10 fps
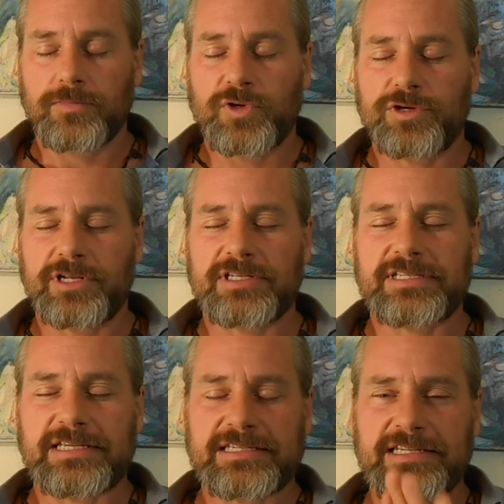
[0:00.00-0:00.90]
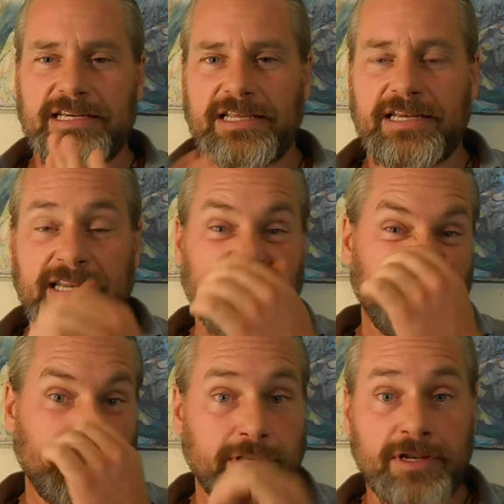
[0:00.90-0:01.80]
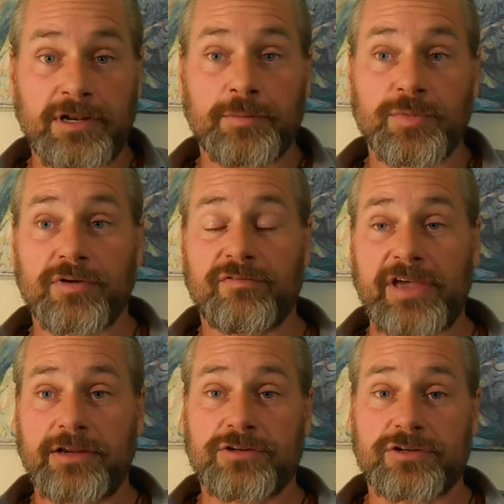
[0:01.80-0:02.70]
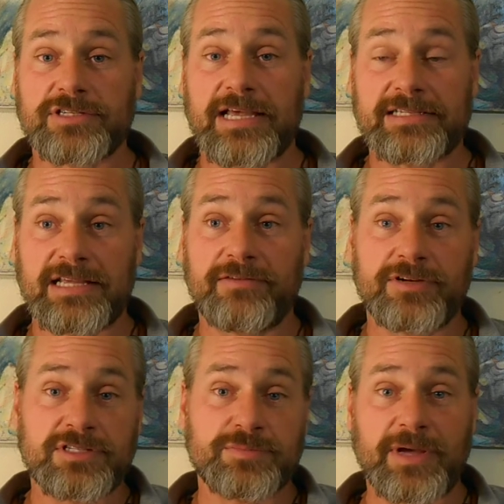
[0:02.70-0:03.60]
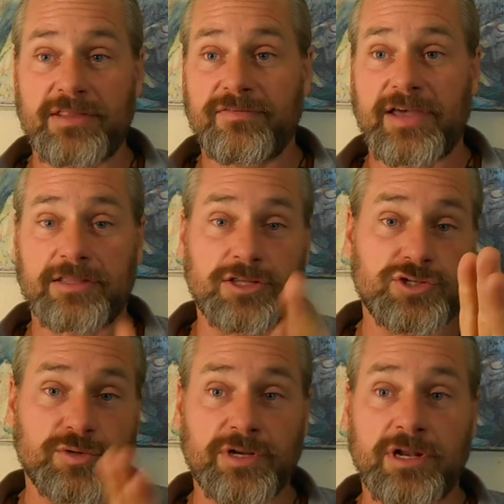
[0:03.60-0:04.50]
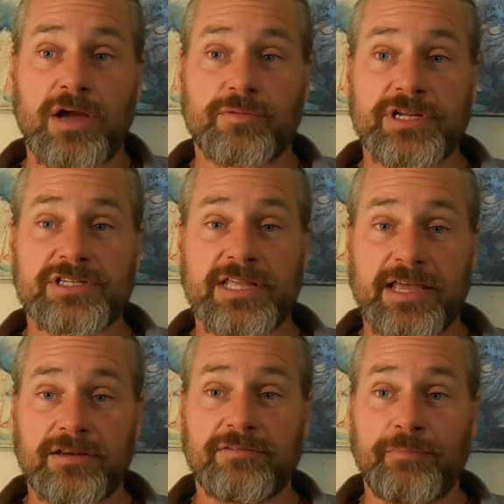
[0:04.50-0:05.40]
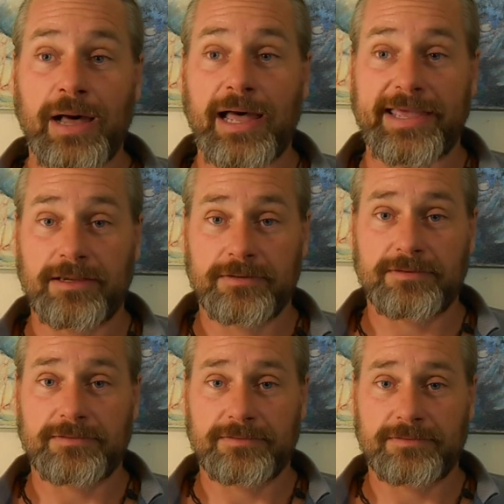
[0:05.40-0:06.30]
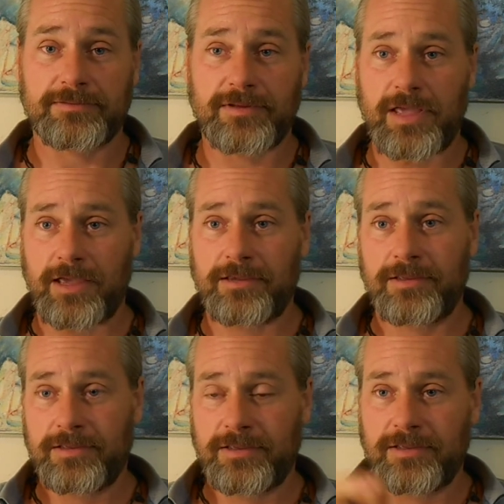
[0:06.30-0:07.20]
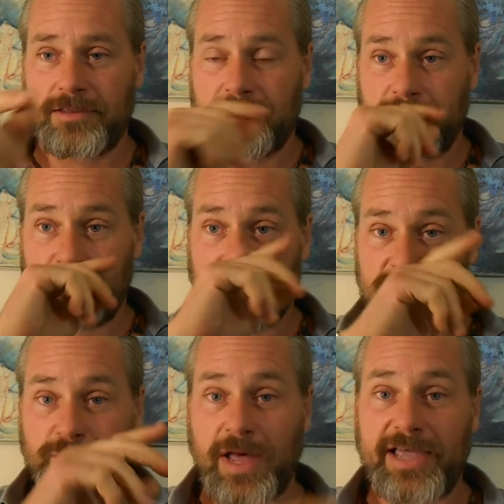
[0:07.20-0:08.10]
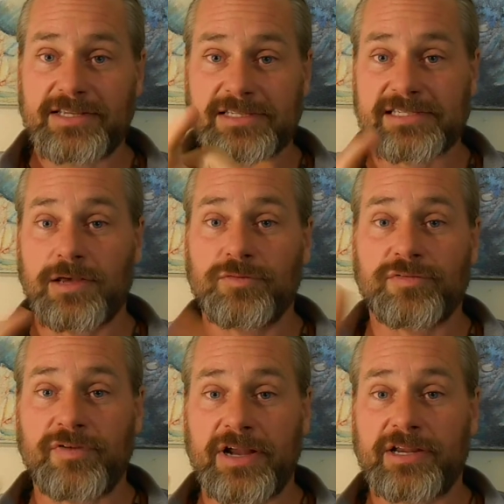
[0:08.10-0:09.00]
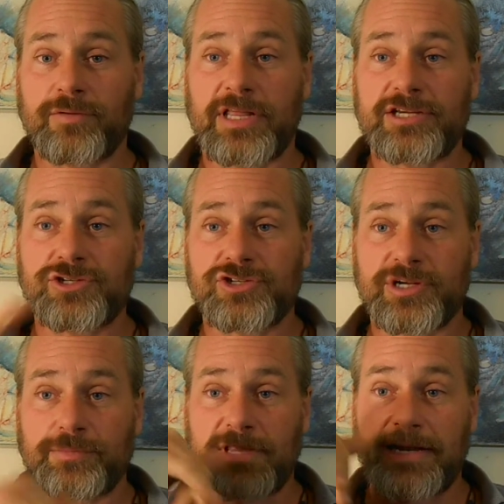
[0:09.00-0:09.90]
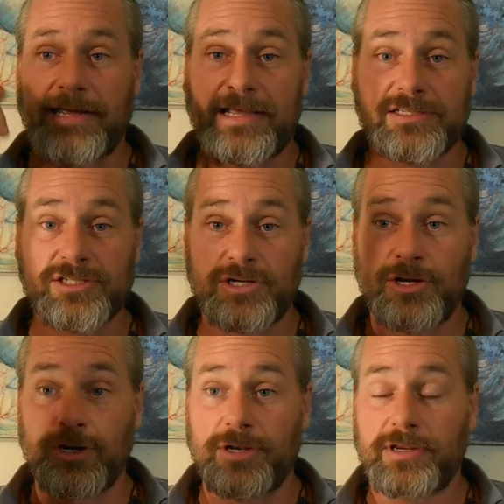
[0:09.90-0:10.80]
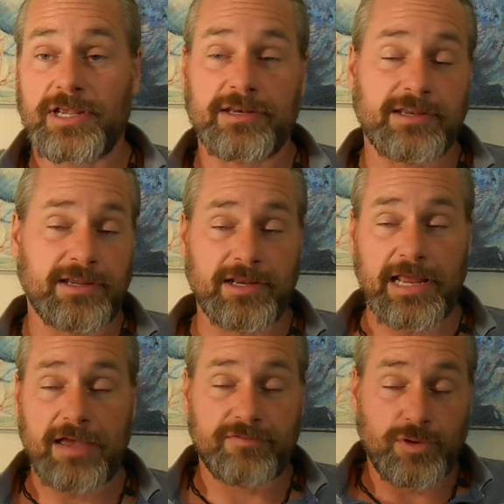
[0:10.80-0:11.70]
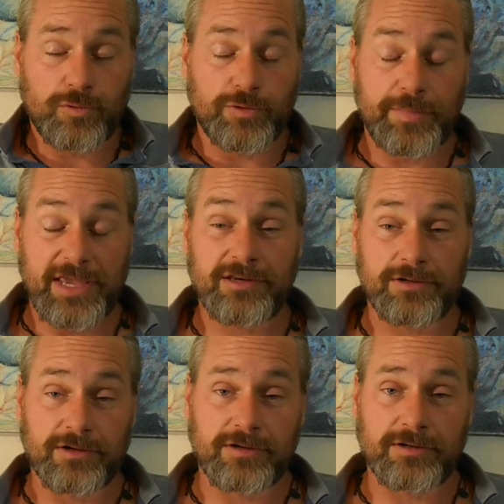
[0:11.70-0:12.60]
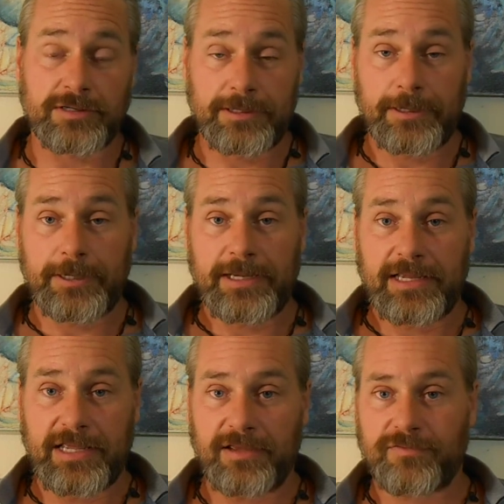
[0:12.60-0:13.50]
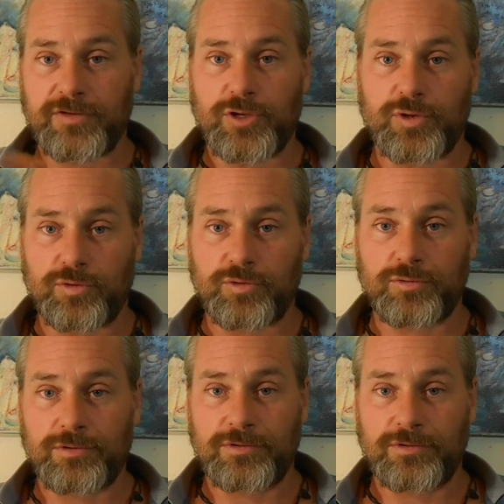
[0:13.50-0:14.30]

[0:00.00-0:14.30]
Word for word: could exist in, in an infinite number of vectors, as evidenced by the fact that you cannot reach the end of pi. Okay? Because pi is a self-defining relationship that has can can have no remainder if you